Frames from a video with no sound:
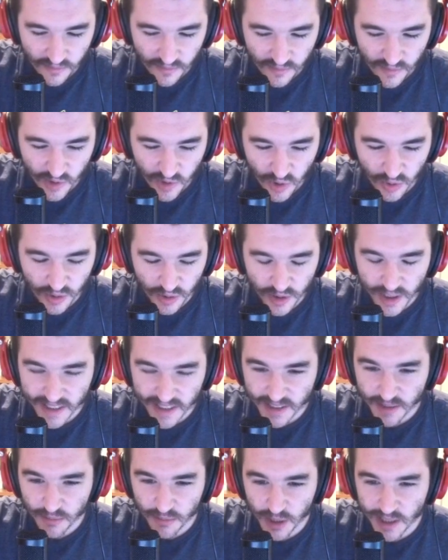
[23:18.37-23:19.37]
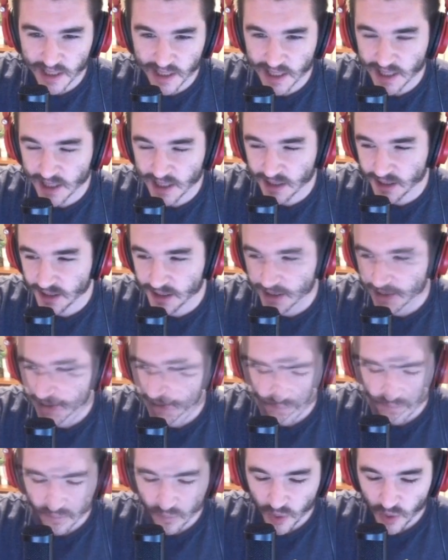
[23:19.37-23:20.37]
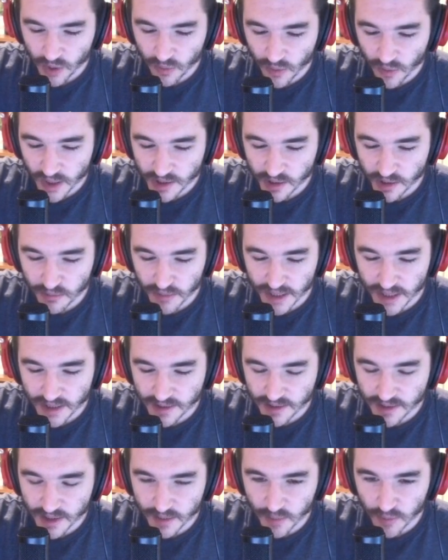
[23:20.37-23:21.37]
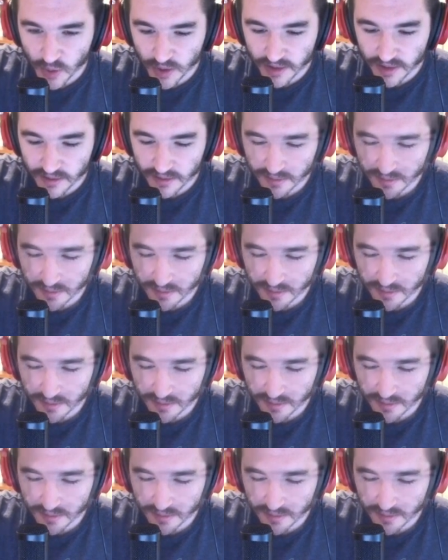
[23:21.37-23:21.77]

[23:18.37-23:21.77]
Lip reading: So we tried some other angles. We can rush a Mana Saber in.